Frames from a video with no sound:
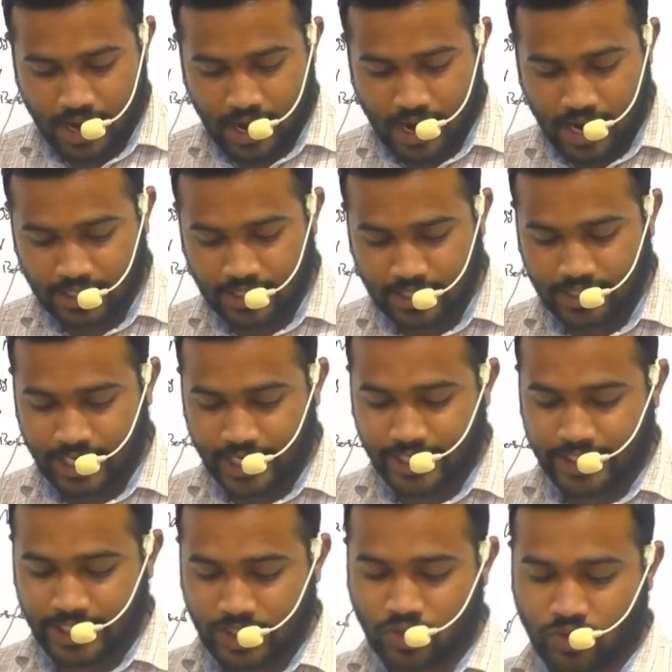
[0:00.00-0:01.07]
under the
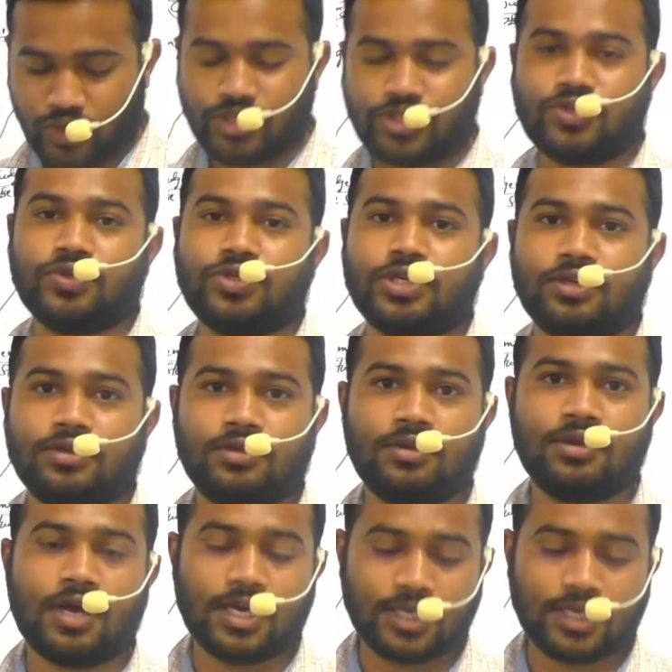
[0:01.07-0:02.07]
Indian Constitution,